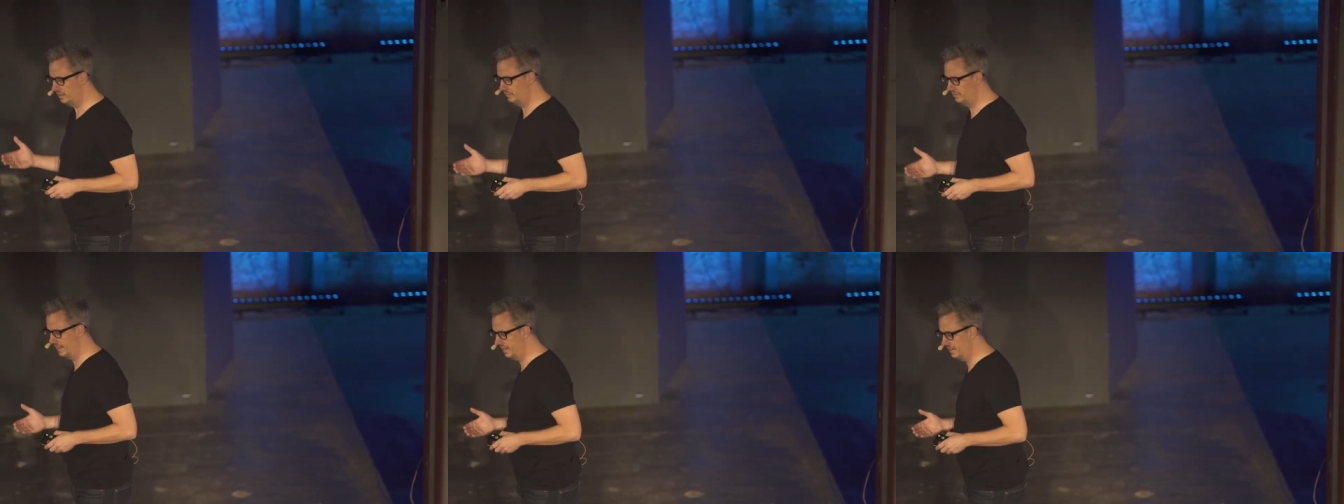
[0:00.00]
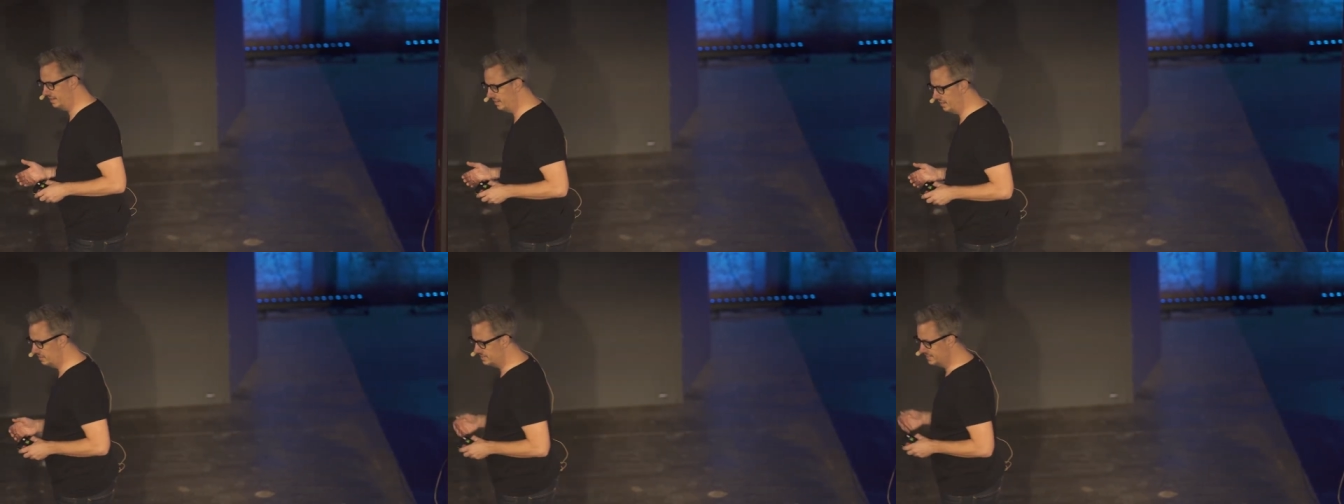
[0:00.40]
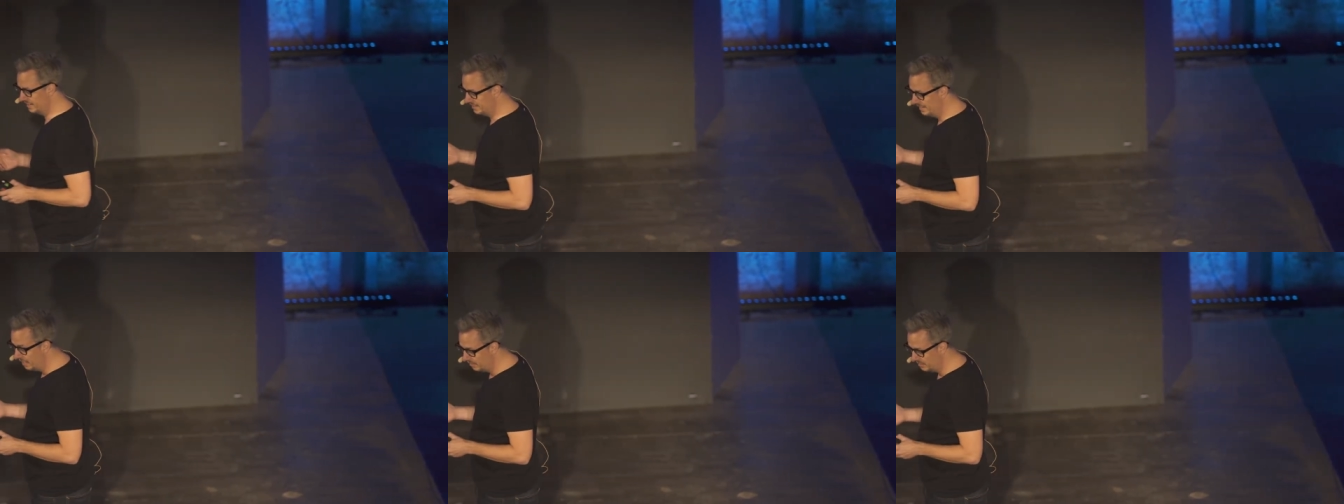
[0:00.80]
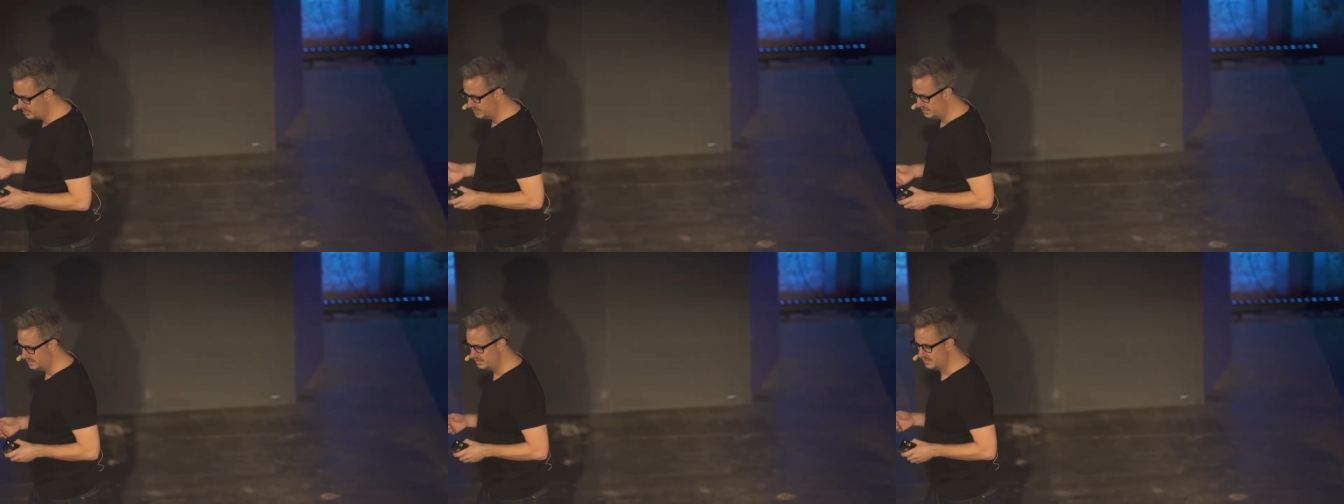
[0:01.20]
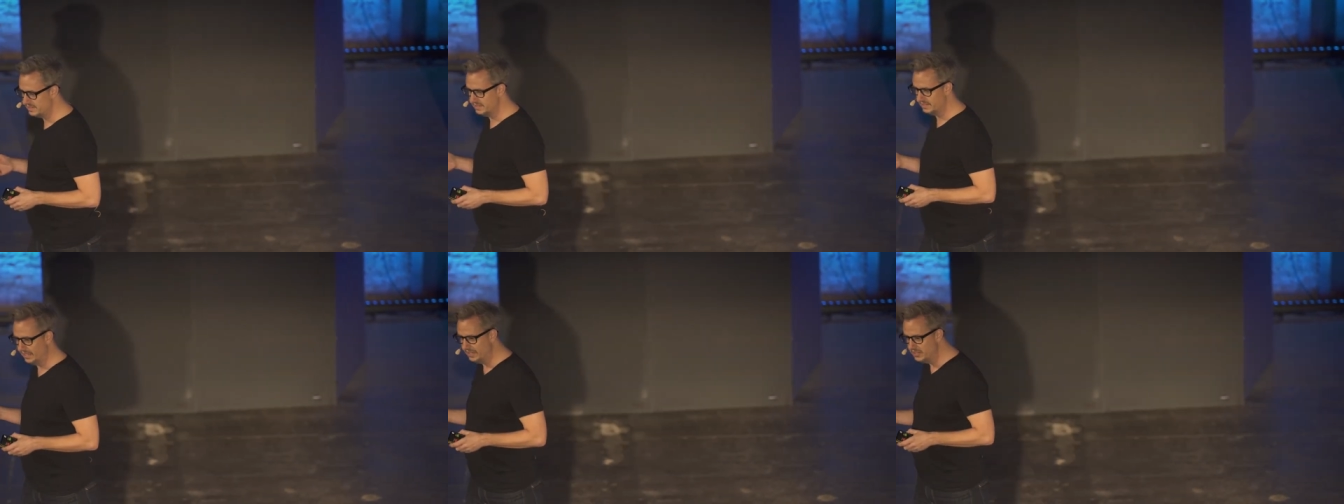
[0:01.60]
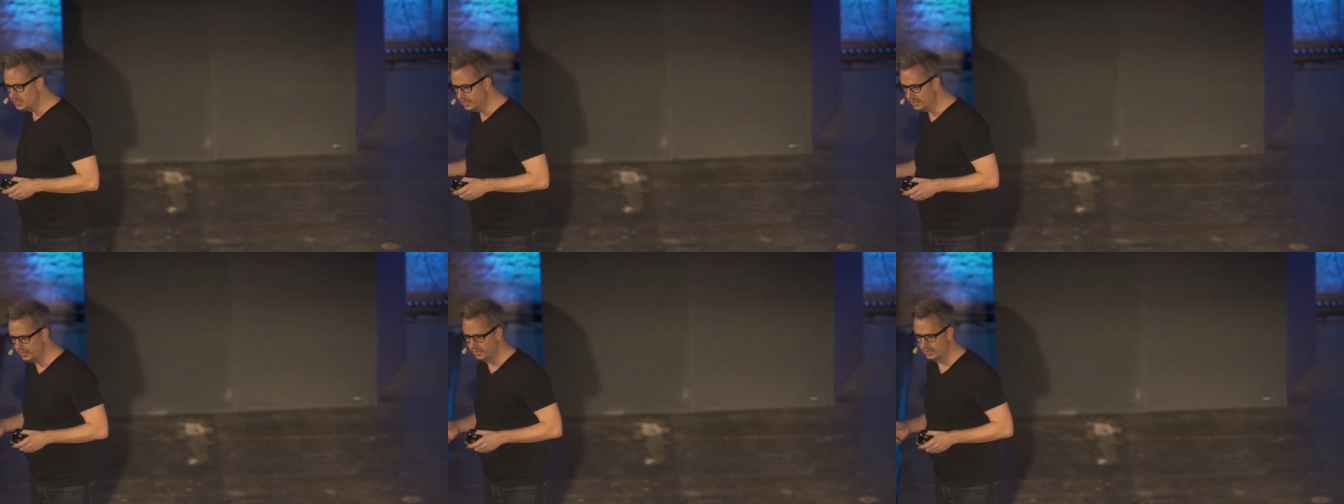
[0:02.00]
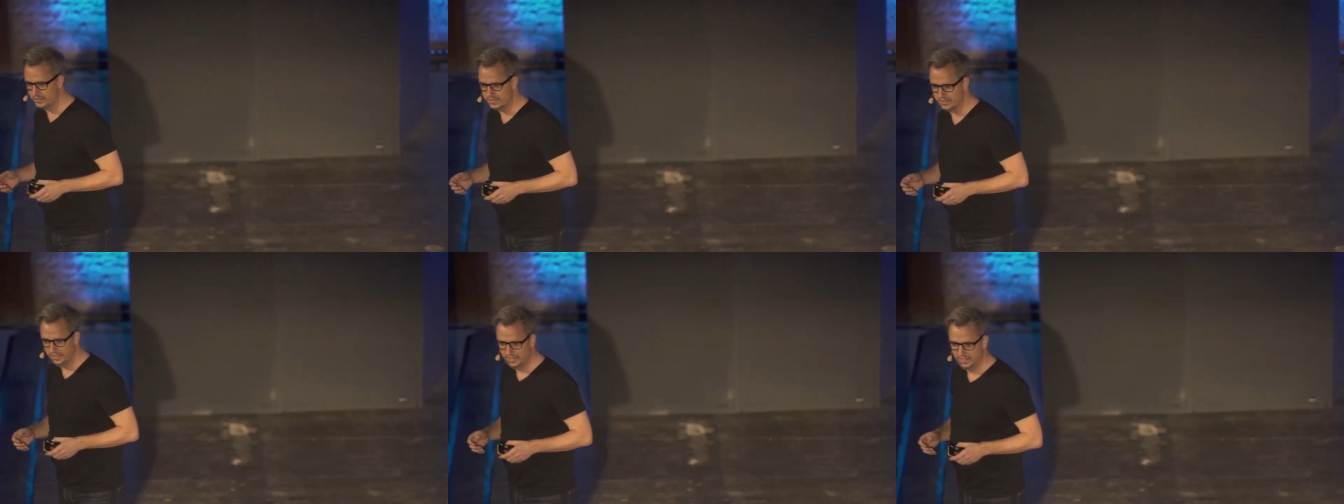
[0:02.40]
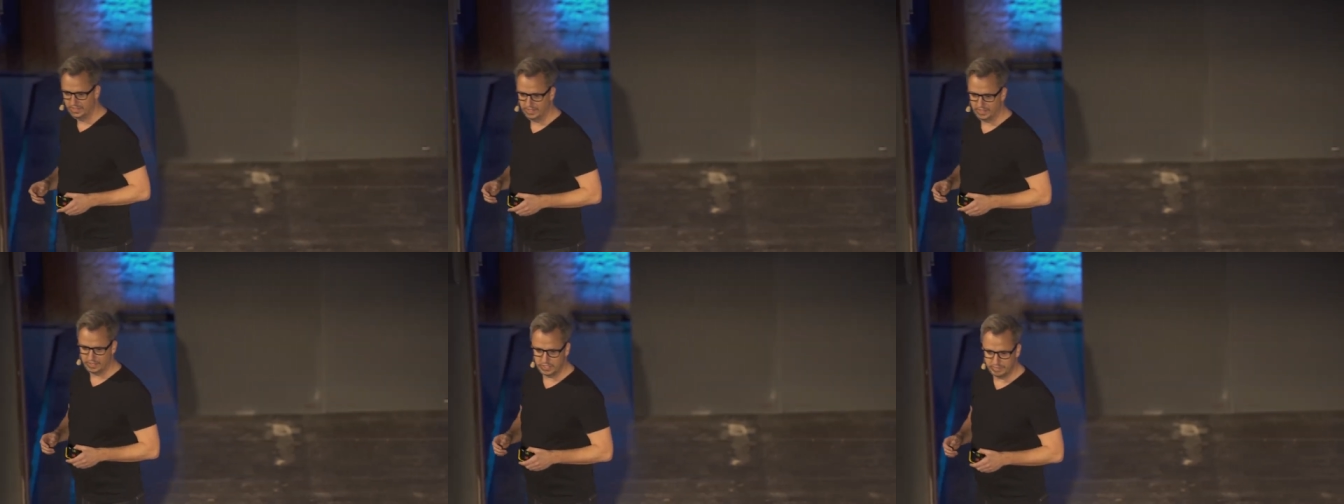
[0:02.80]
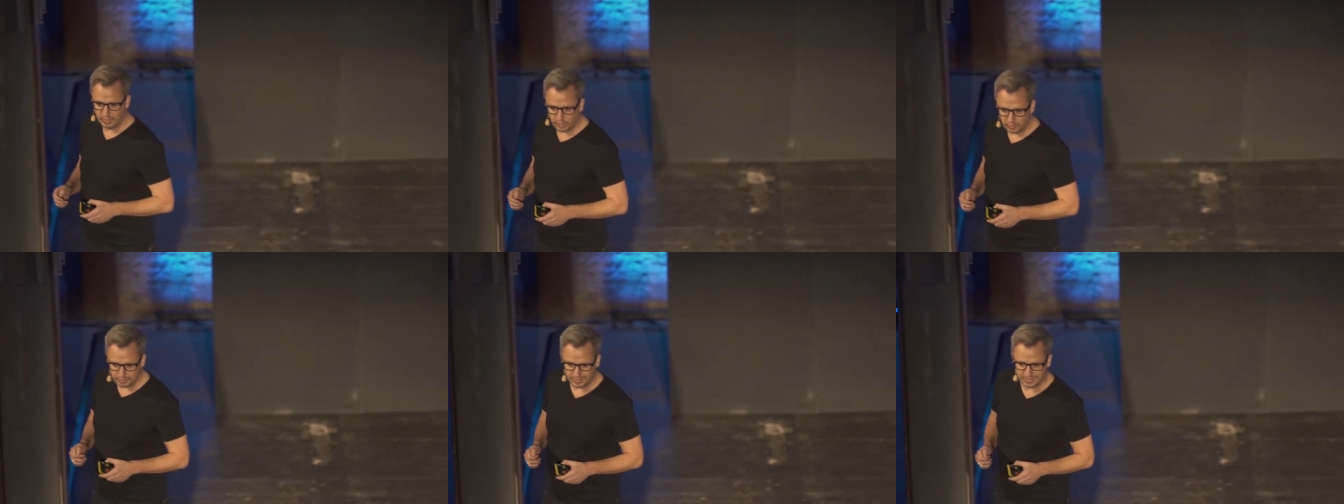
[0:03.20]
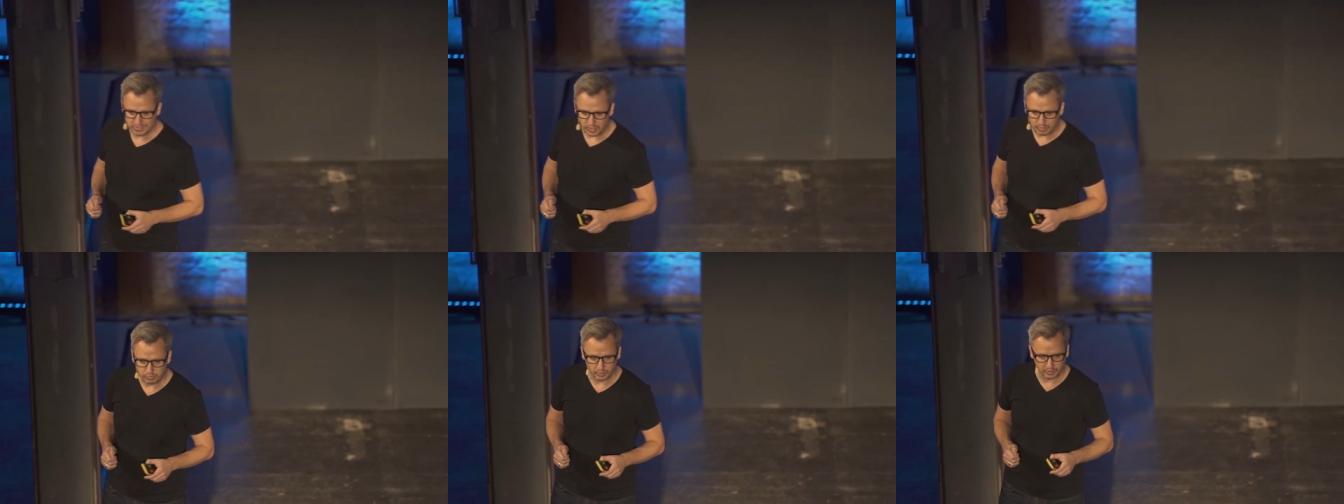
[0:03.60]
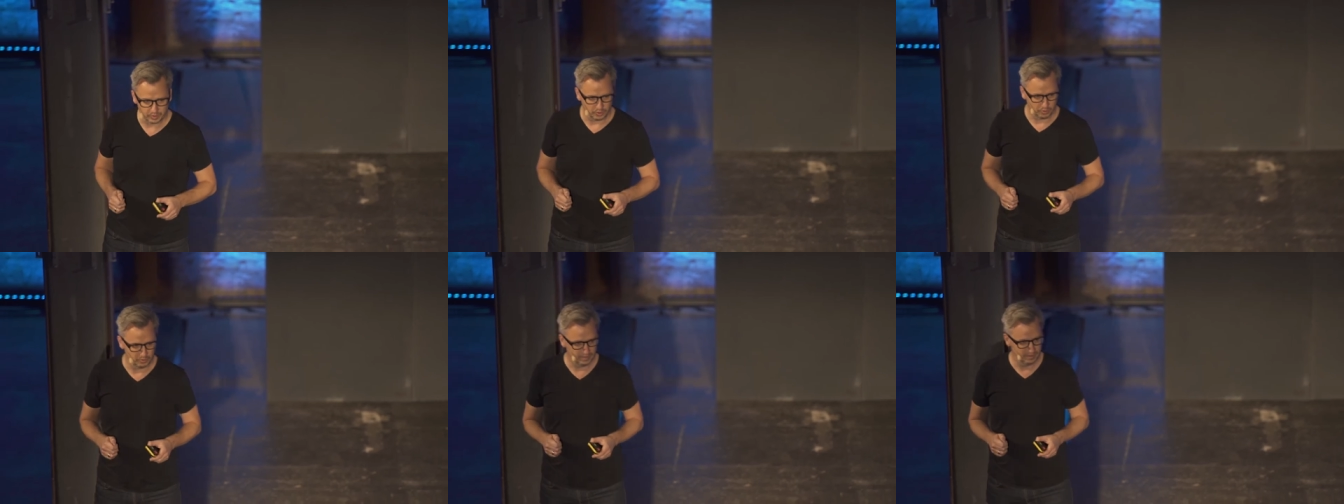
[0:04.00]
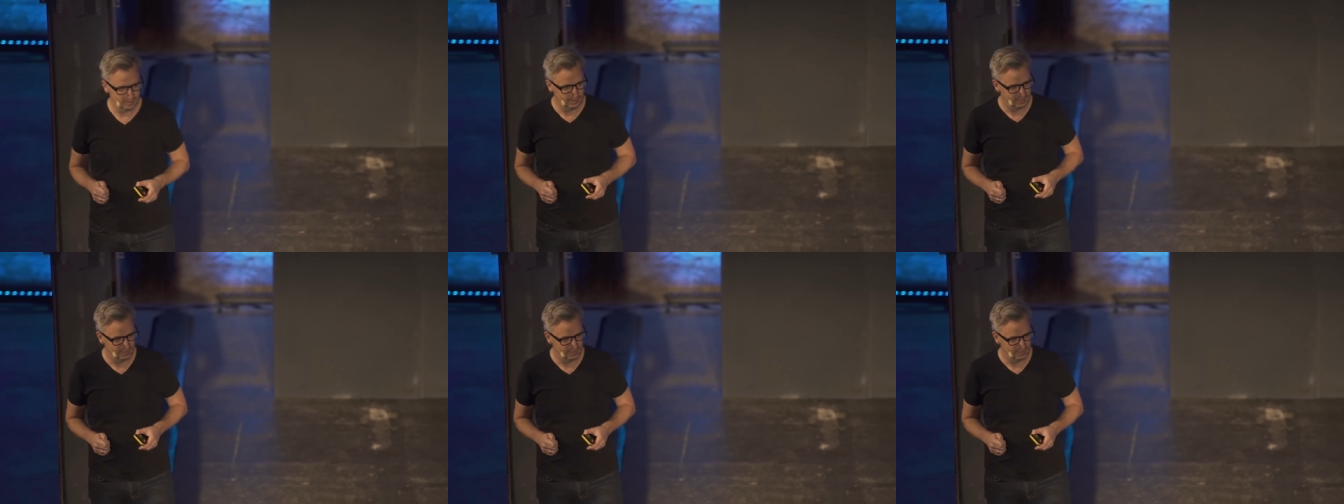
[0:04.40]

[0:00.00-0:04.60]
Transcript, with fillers: all of that are technologists, engineers, uh, developing software code.